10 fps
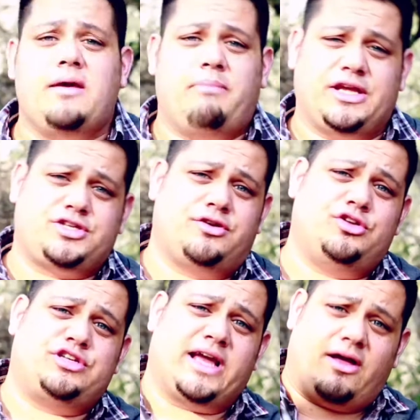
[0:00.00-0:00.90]
Make sure you
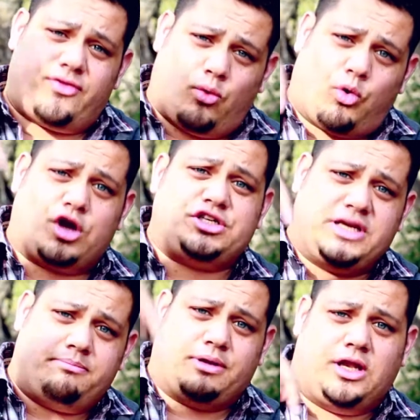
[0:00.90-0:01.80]
check out the
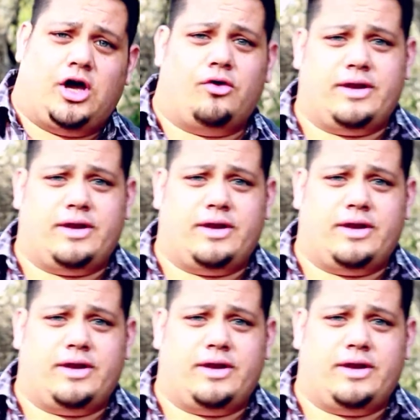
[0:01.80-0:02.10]
worksheet below